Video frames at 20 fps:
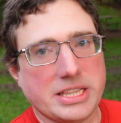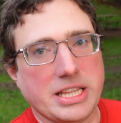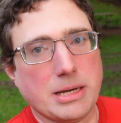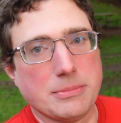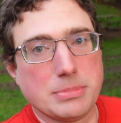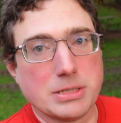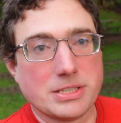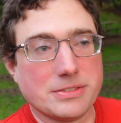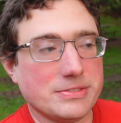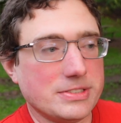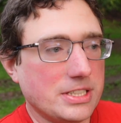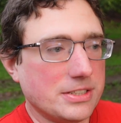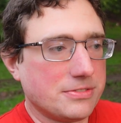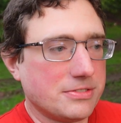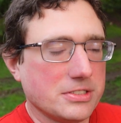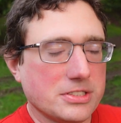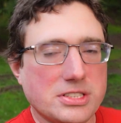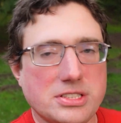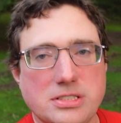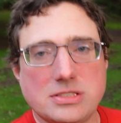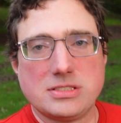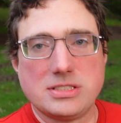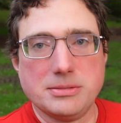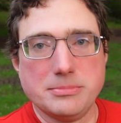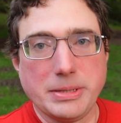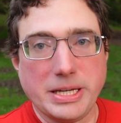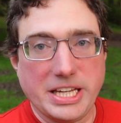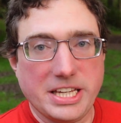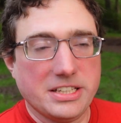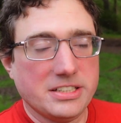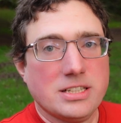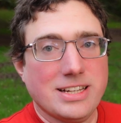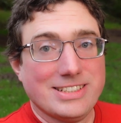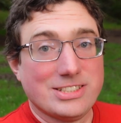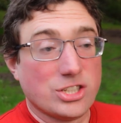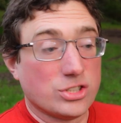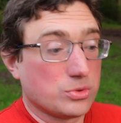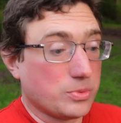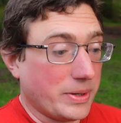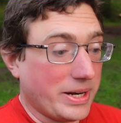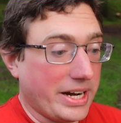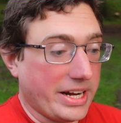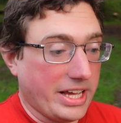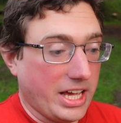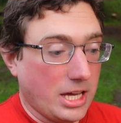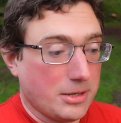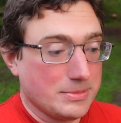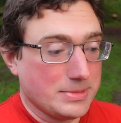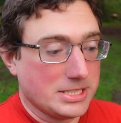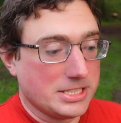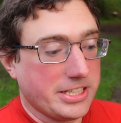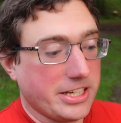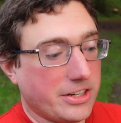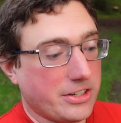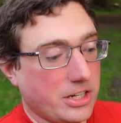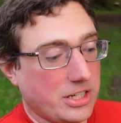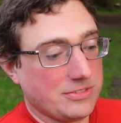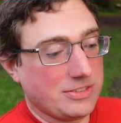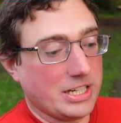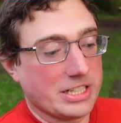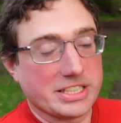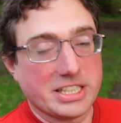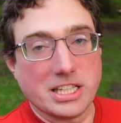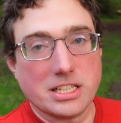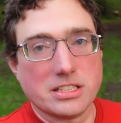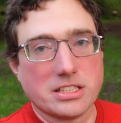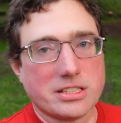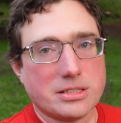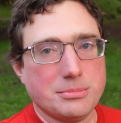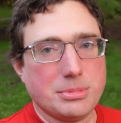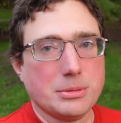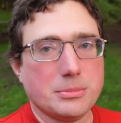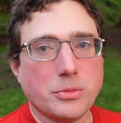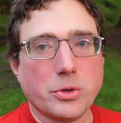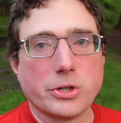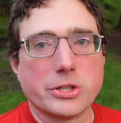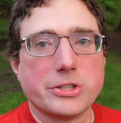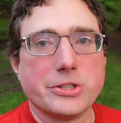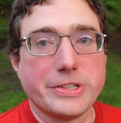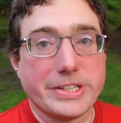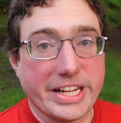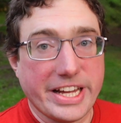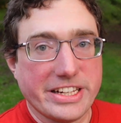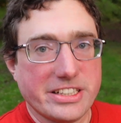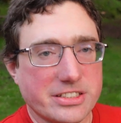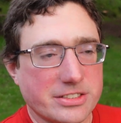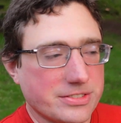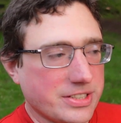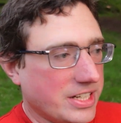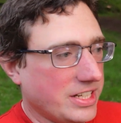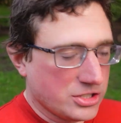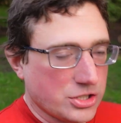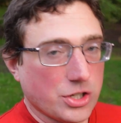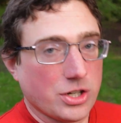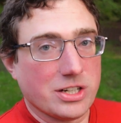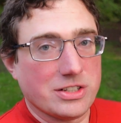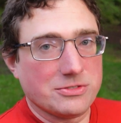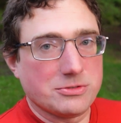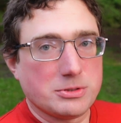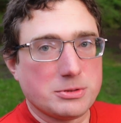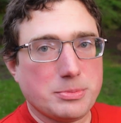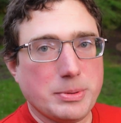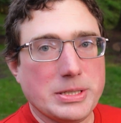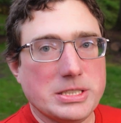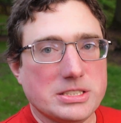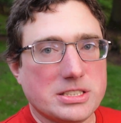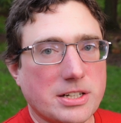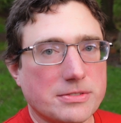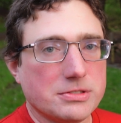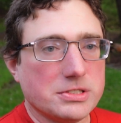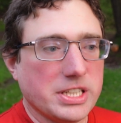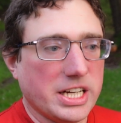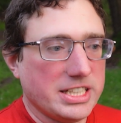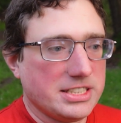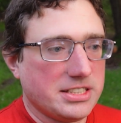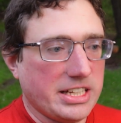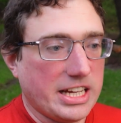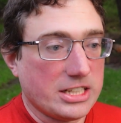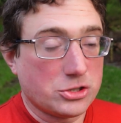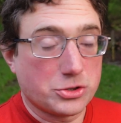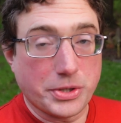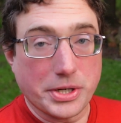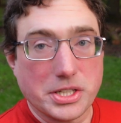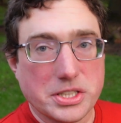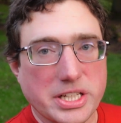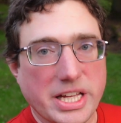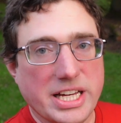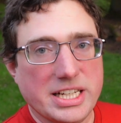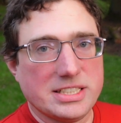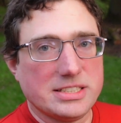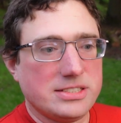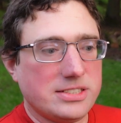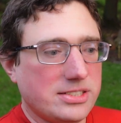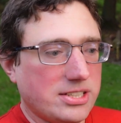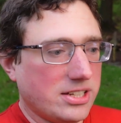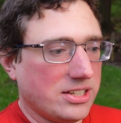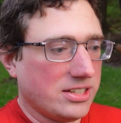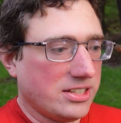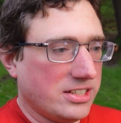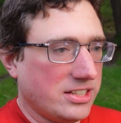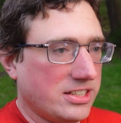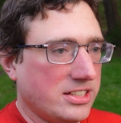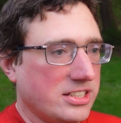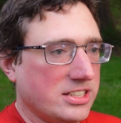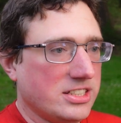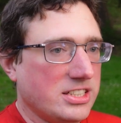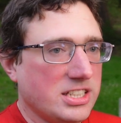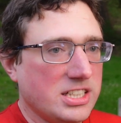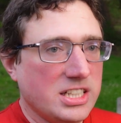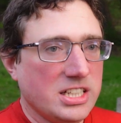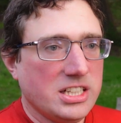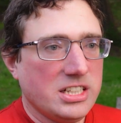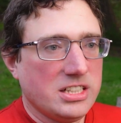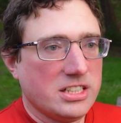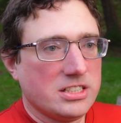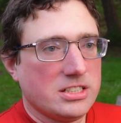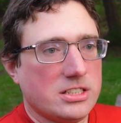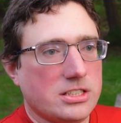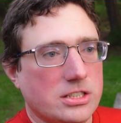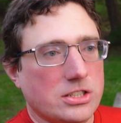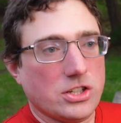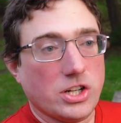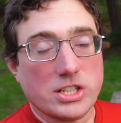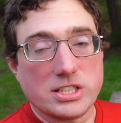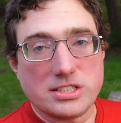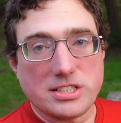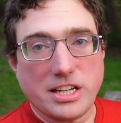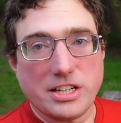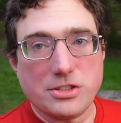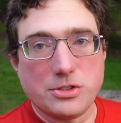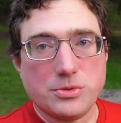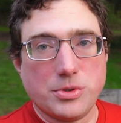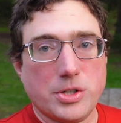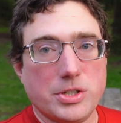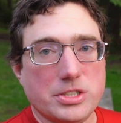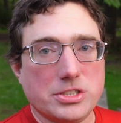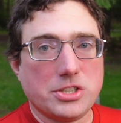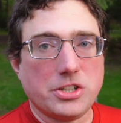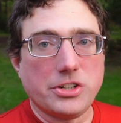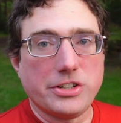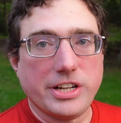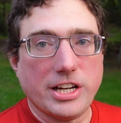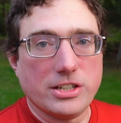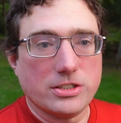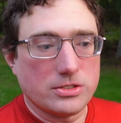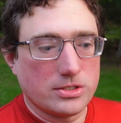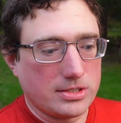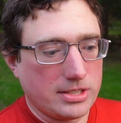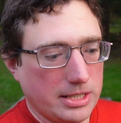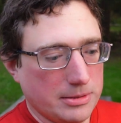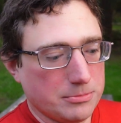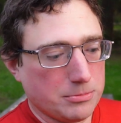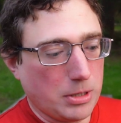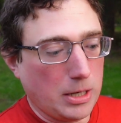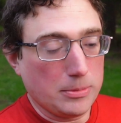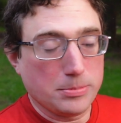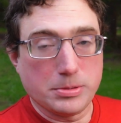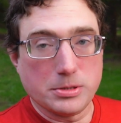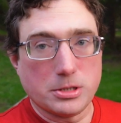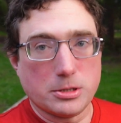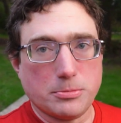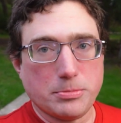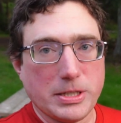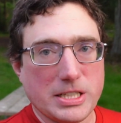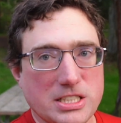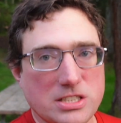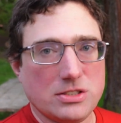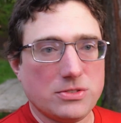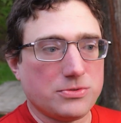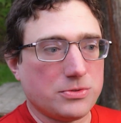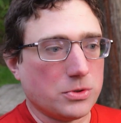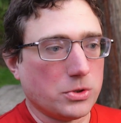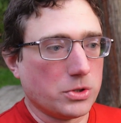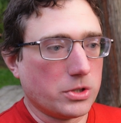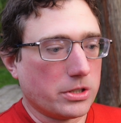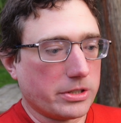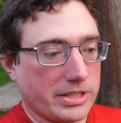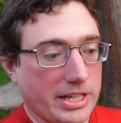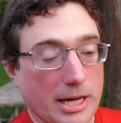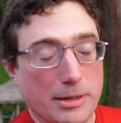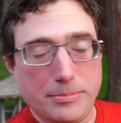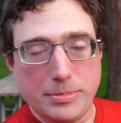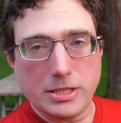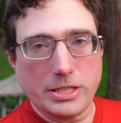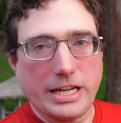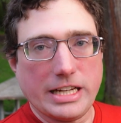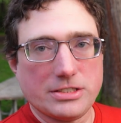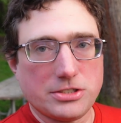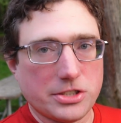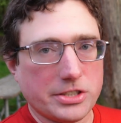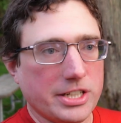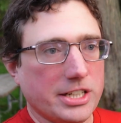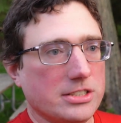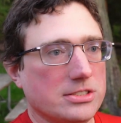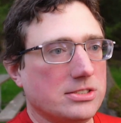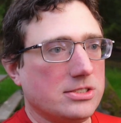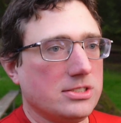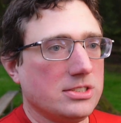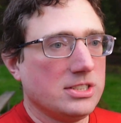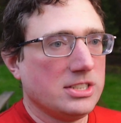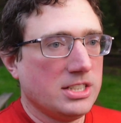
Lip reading: that big of a difference to me. It's just when I am in town, I've had to get a little bit more creative. So I've spent several nights at trailheads, along the side of the road at turnouts in popular places for camping at turnouts.